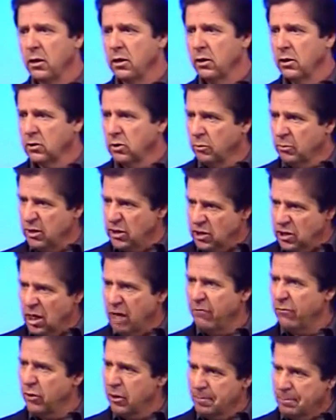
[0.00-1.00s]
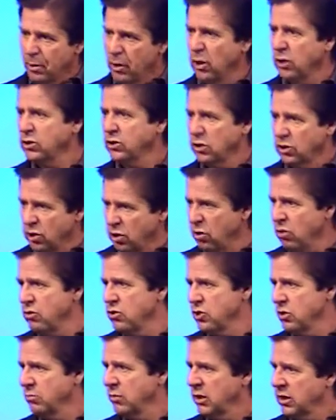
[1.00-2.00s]
They're going to be suffering
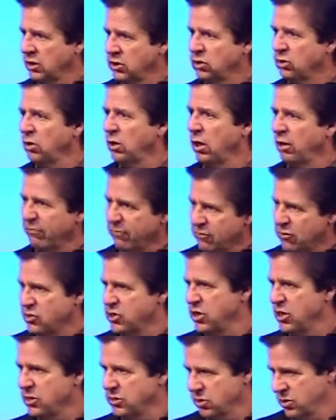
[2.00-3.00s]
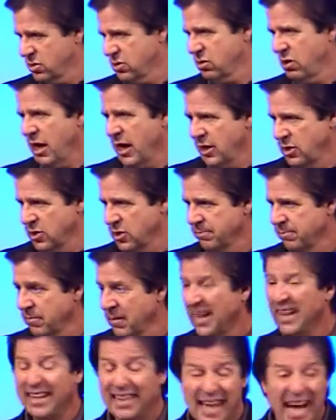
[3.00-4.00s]
persecution because you live for Jesus Christ.
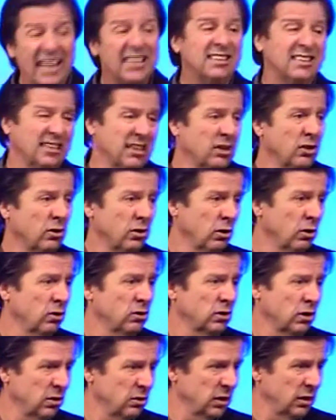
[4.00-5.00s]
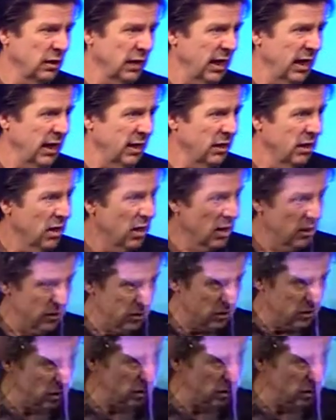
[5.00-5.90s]
That still goes on today. There's